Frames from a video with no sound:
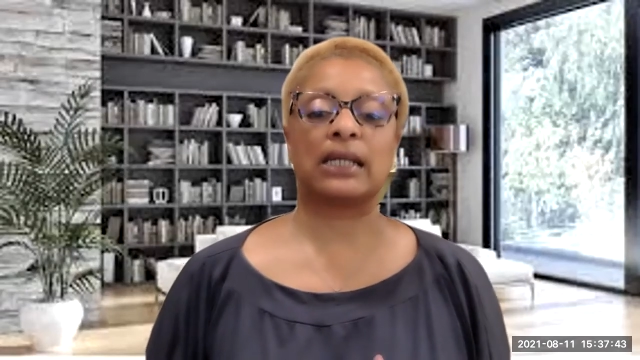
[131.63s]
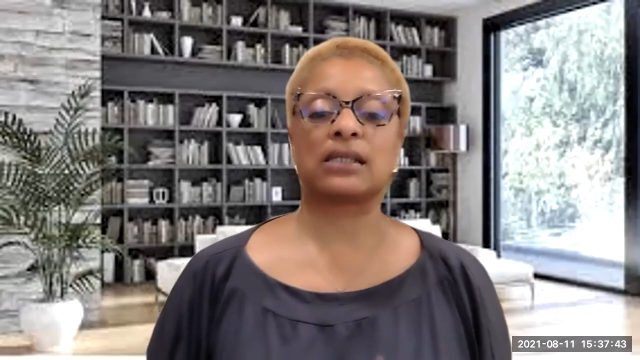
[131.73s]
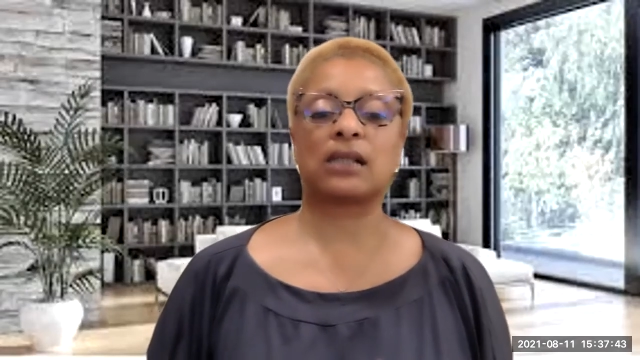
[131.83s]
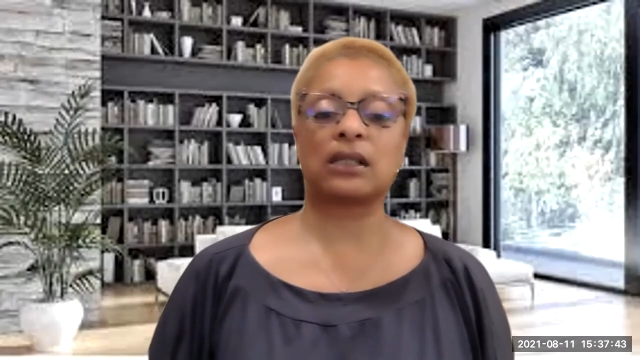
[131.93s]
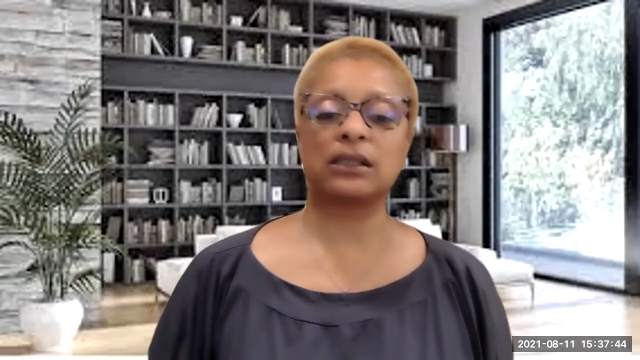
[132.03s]
in
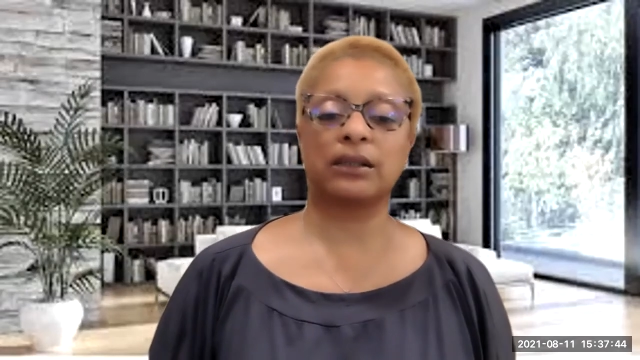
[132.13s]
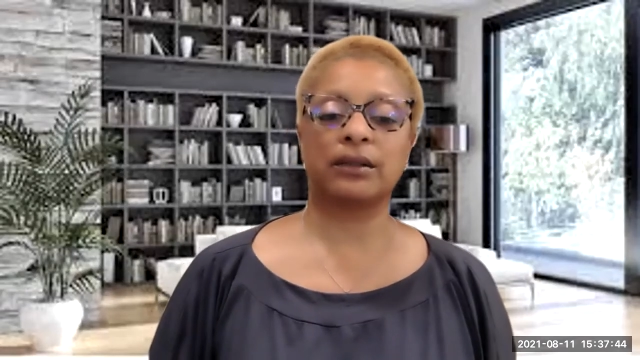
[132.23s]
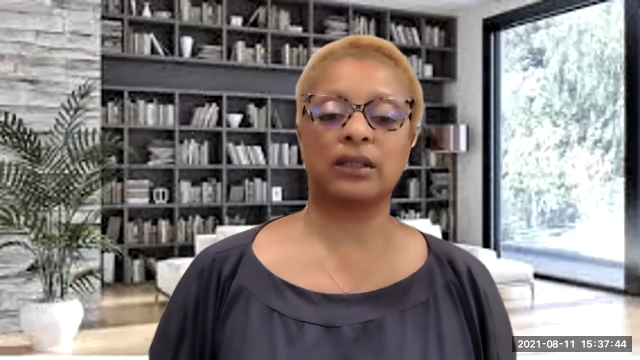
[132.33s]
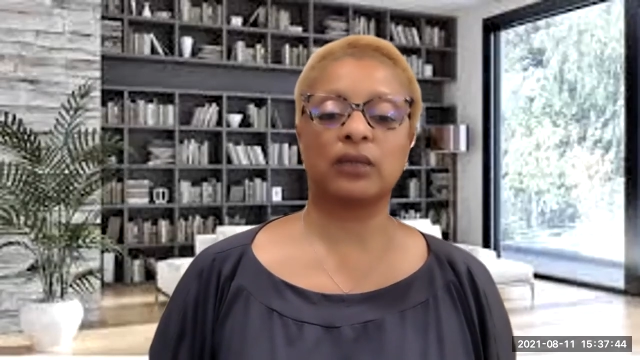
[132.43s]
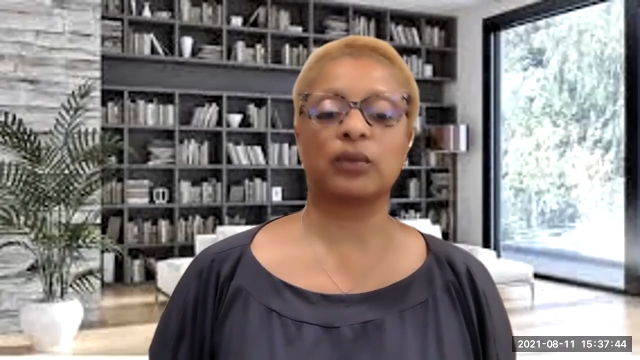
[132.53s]

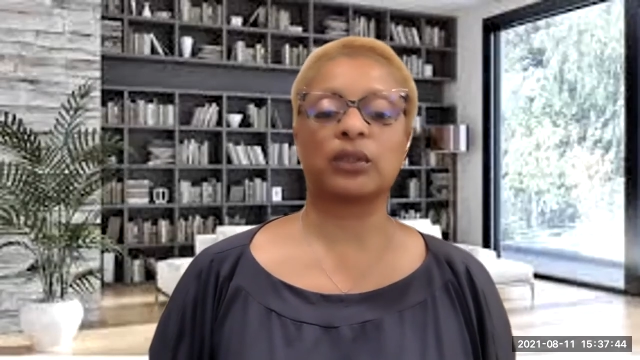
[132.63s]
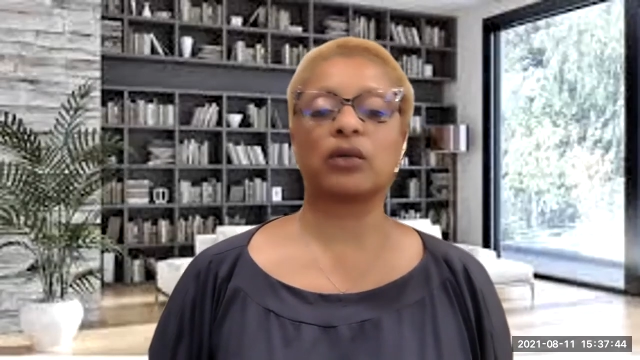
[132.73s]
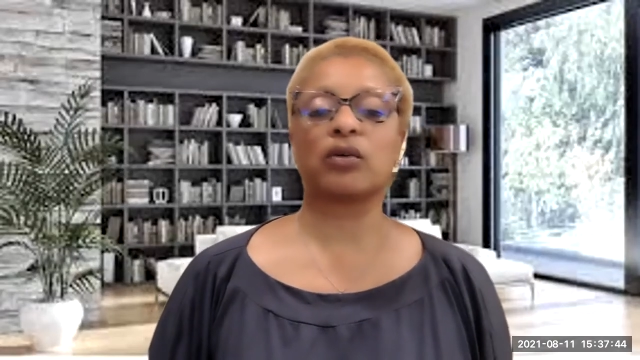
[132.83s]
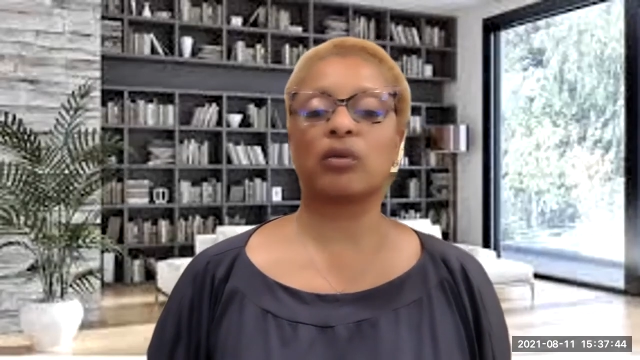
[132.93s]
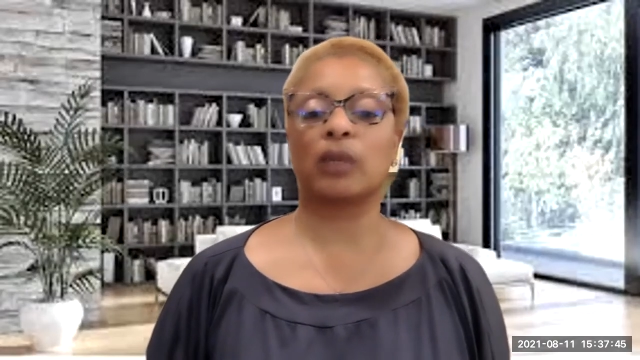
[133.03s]
solidarity with
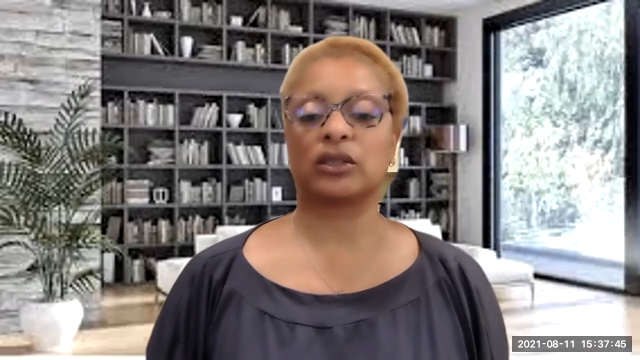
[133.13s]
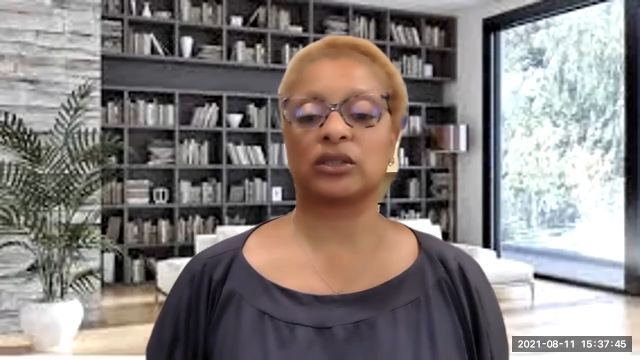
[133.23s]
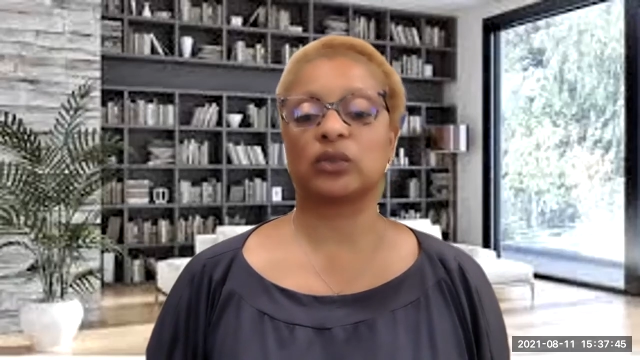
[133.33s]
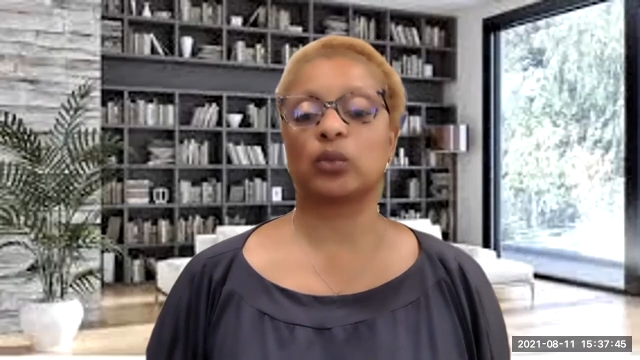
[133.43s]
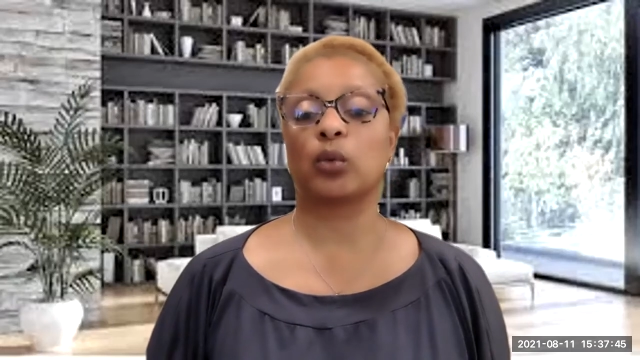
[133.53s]
local
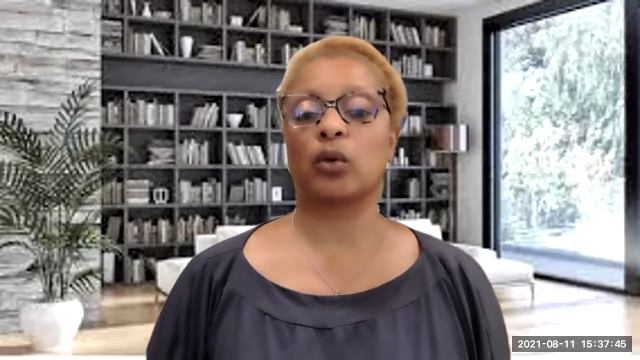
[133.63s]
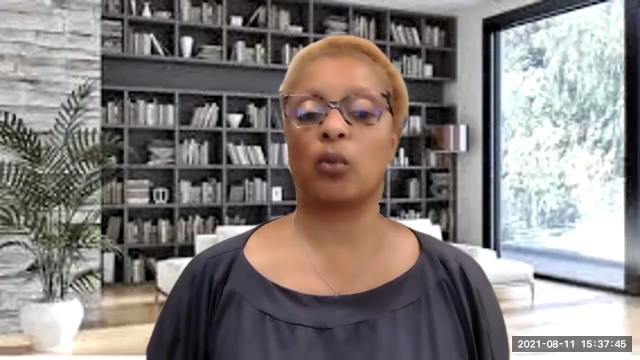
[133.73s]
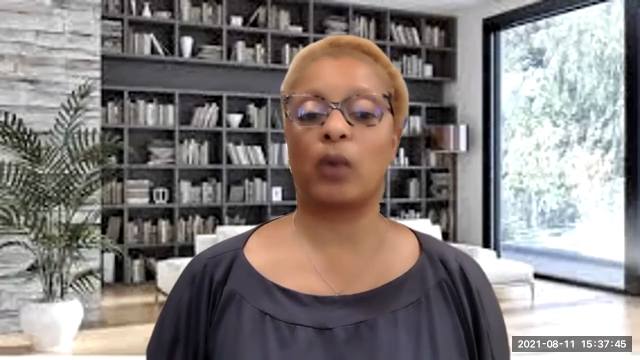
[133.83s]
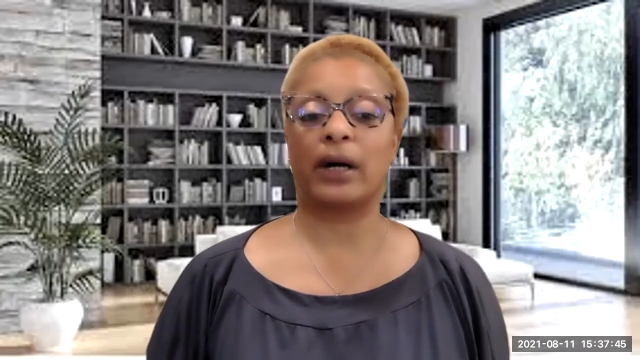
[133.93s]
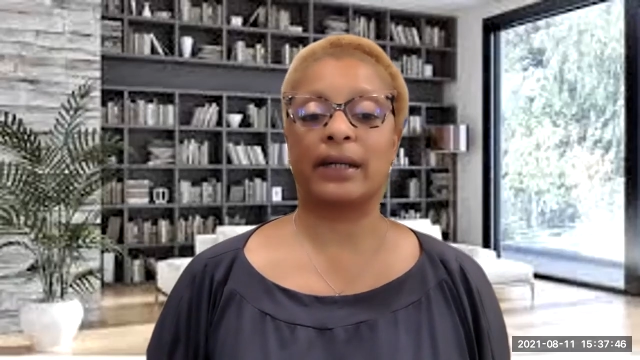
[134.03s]
marches
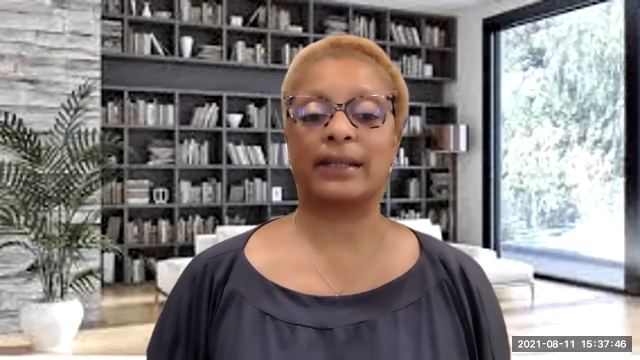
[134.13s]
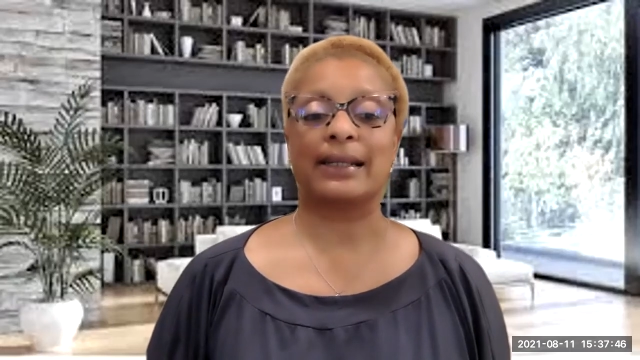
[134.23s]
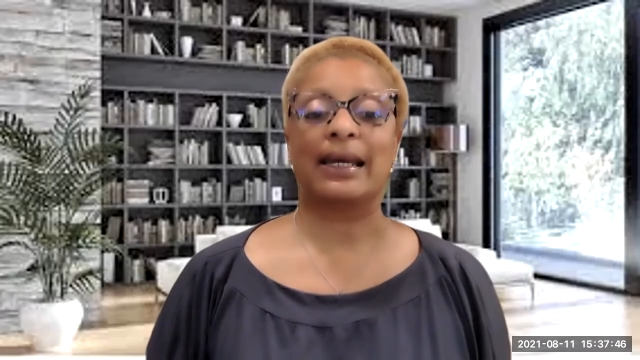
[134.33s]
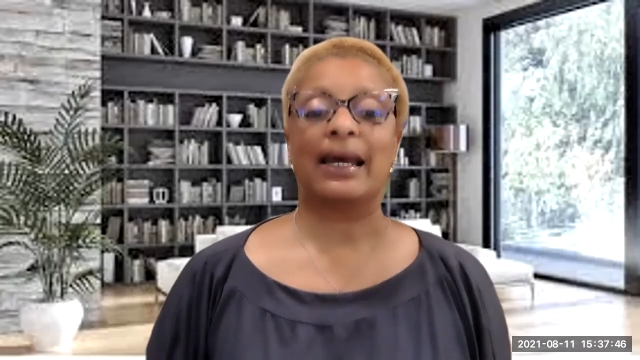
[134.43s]
worldwide